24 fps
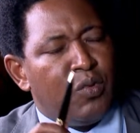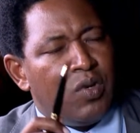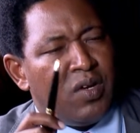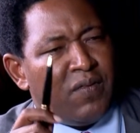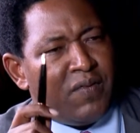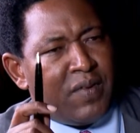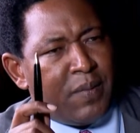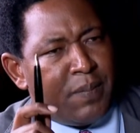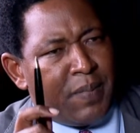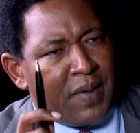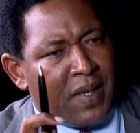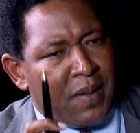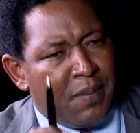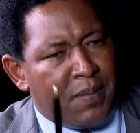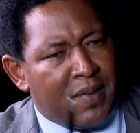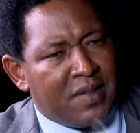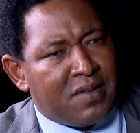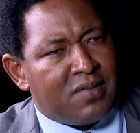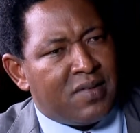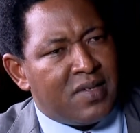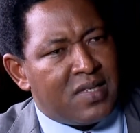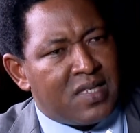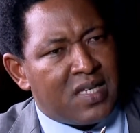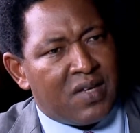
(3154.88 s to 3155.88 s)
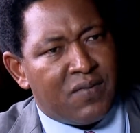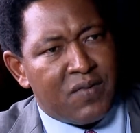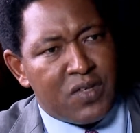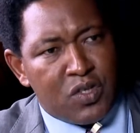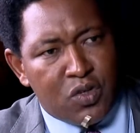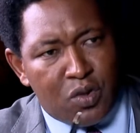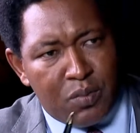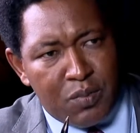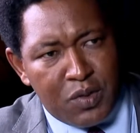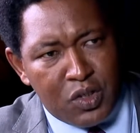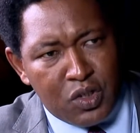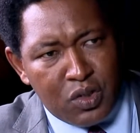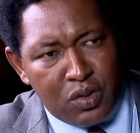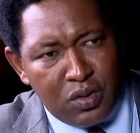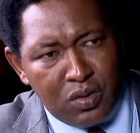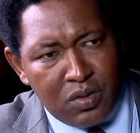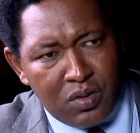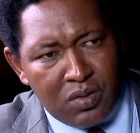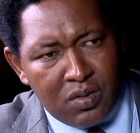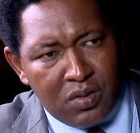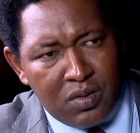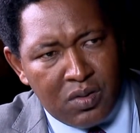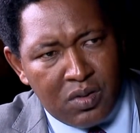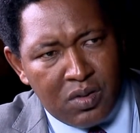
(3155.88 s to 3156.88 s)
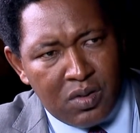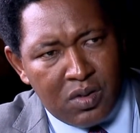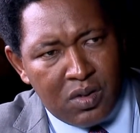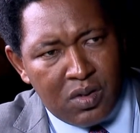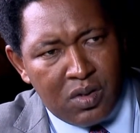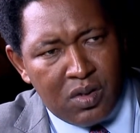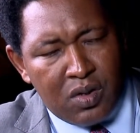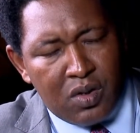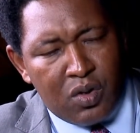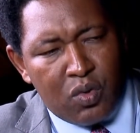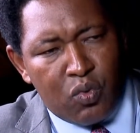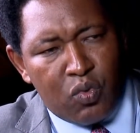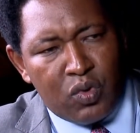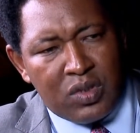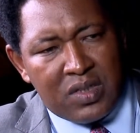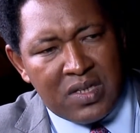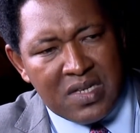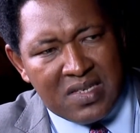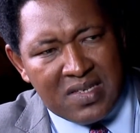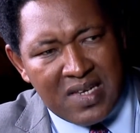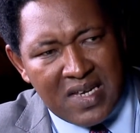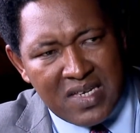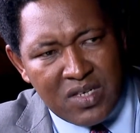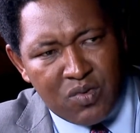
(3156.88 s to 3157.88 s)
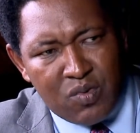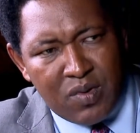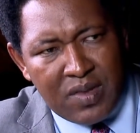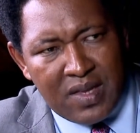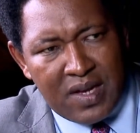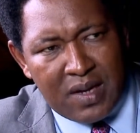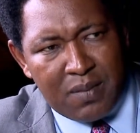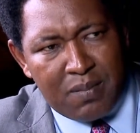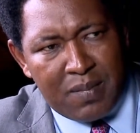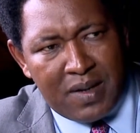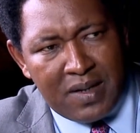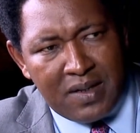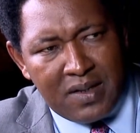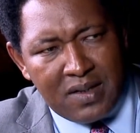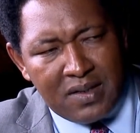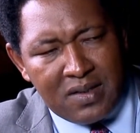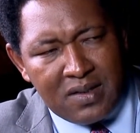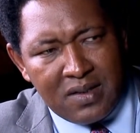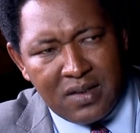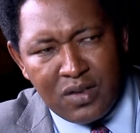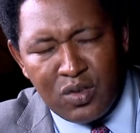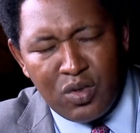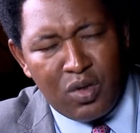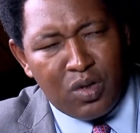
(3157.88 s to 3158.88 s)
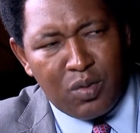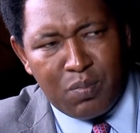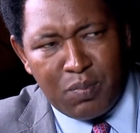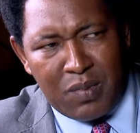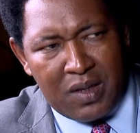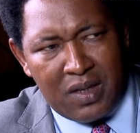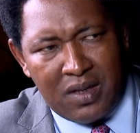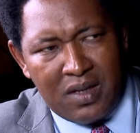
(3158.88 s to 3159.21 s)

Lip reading: the Parliamentary Service Commission, which is tasked with that mandate, not me.